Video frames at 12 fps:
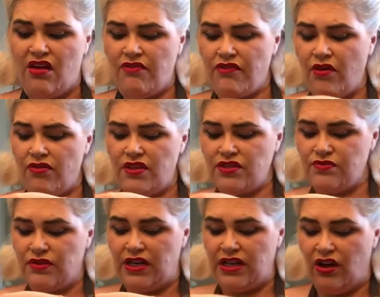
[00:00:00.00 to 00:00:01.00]
I've got this
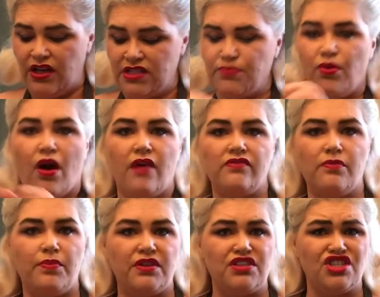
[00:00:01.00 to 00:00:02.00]
really nice private
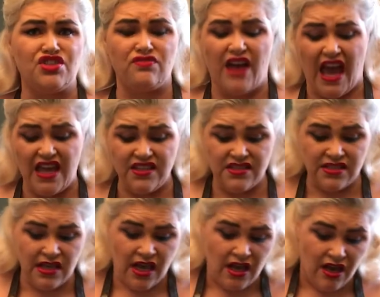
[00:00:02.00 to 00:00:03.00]
bin Shiraz.
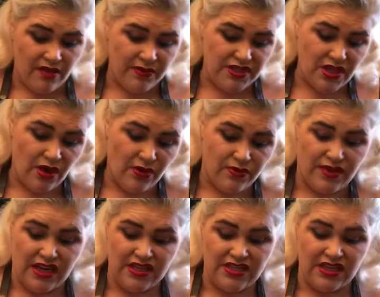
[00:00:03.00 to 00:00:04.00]
I've been told that
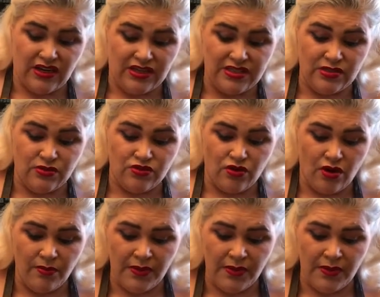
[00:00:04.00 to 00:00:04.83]
it's a nice little drop.